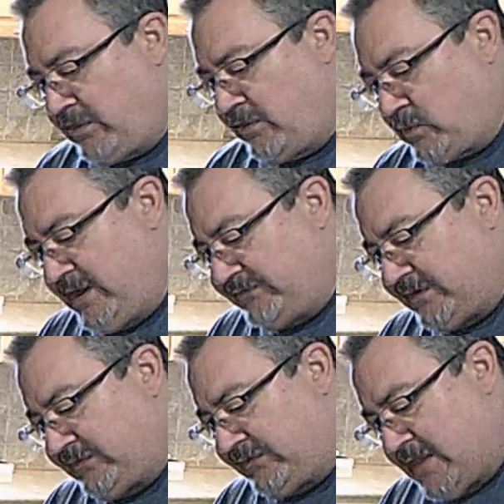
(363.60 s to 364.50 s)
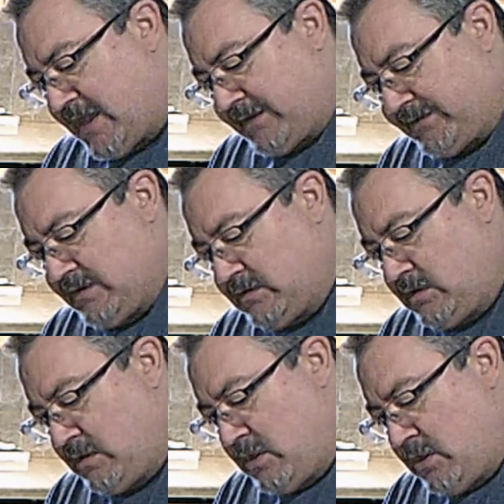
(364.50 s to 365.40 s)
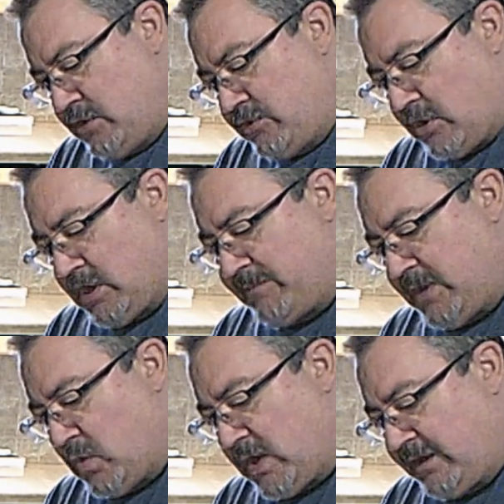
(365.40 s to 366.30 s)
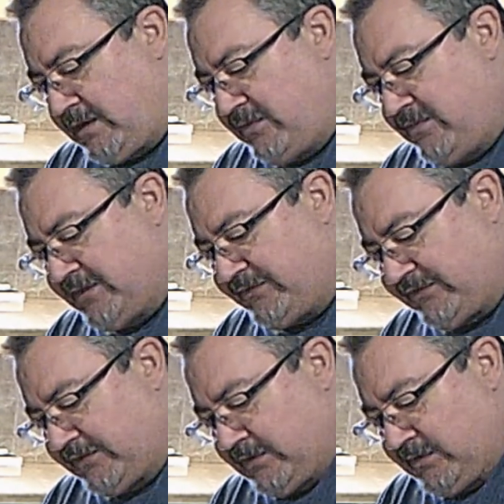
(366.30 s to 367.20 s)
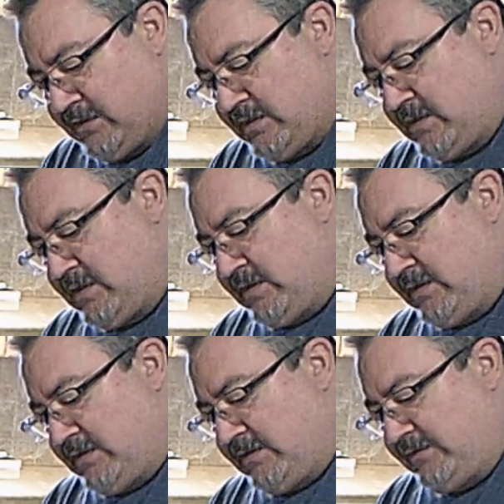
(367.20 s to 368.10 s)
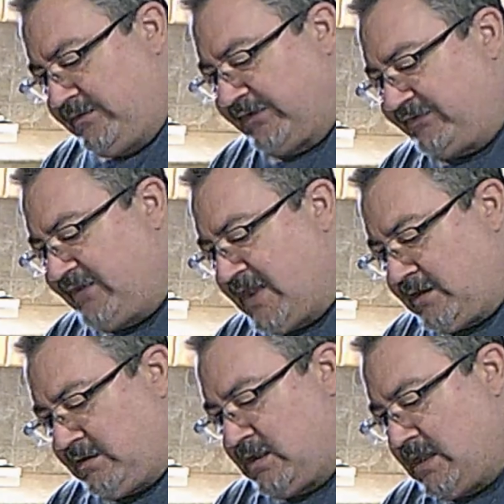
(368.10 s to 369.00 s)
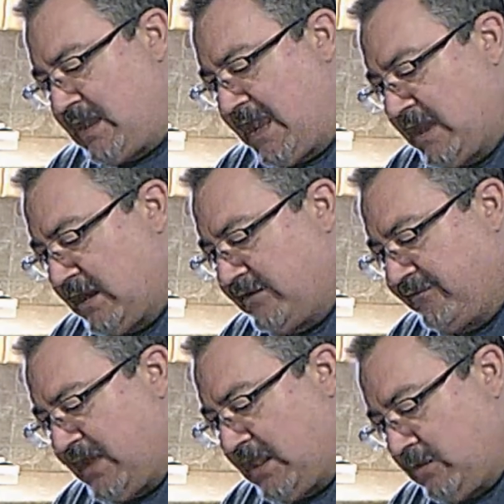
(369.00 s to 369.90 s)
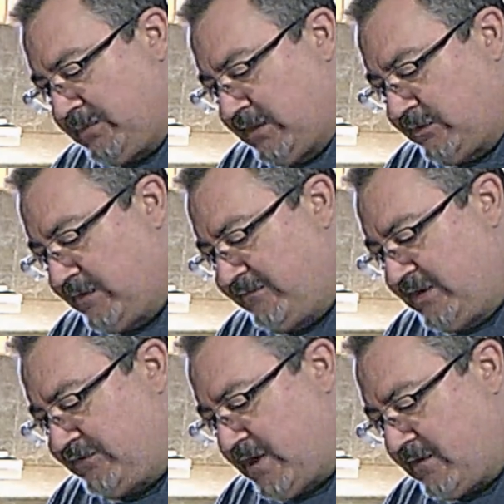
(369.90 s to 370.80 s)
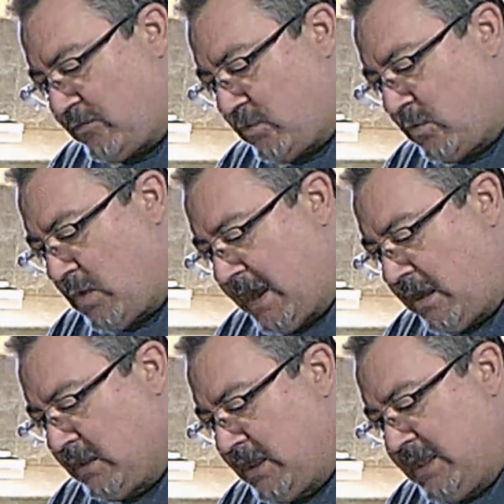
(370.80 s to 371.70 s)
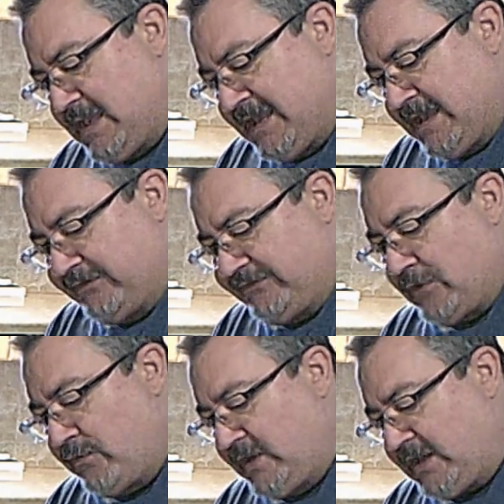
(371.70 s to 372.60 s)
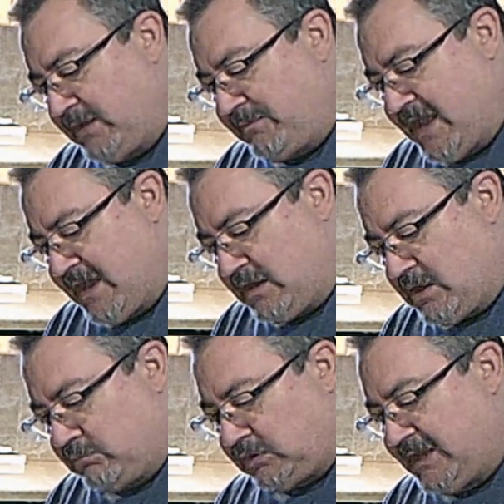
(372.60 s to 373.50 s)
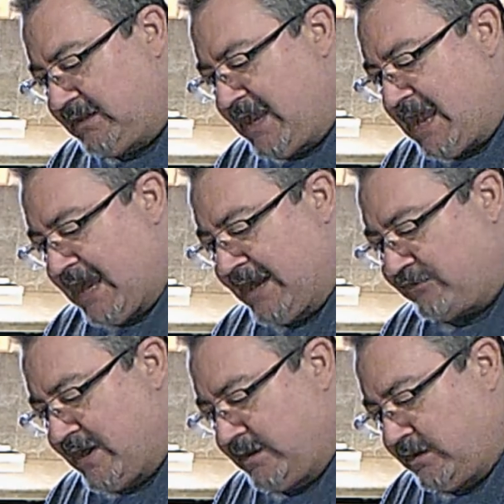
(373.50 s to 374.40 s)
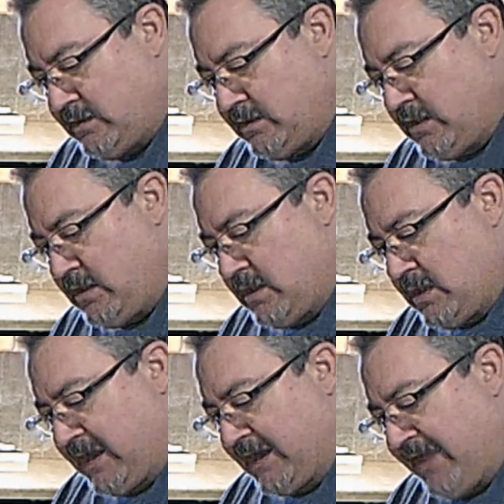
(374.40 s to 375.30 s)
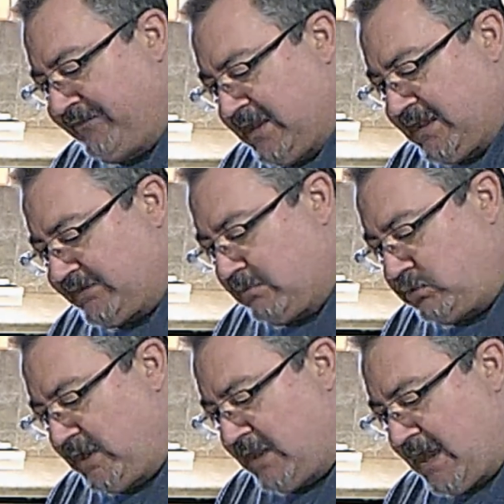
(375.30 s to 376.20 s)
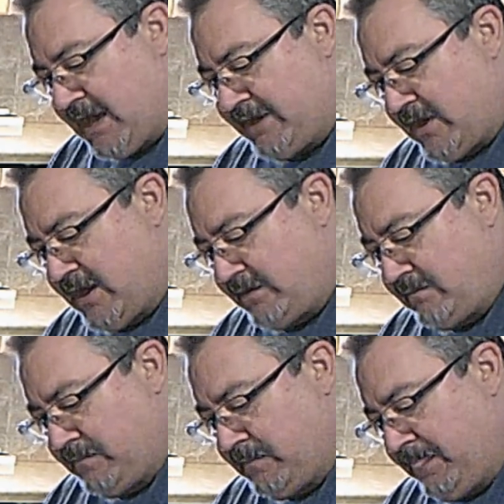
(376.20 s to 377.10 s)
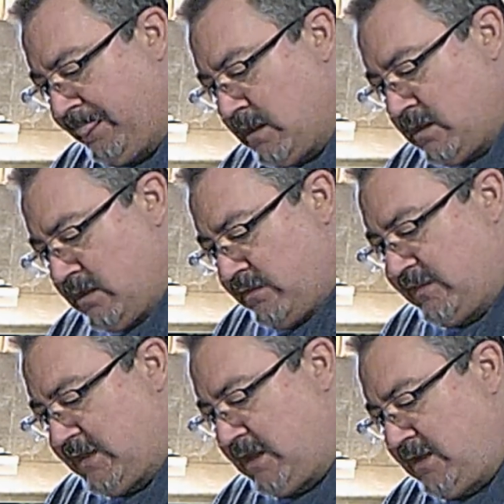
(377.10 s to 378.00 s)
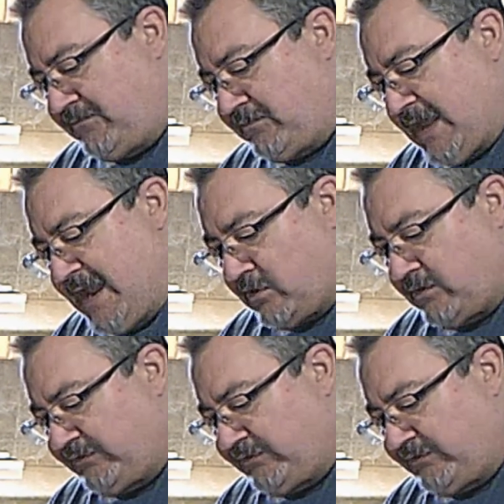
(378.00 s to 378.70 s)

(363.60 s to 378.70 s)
reasons that you're going to be wanting this to sit and develop in the refrigerator for a while is so that it can get completely hydrated. And as it gets completely hydrated, the flavors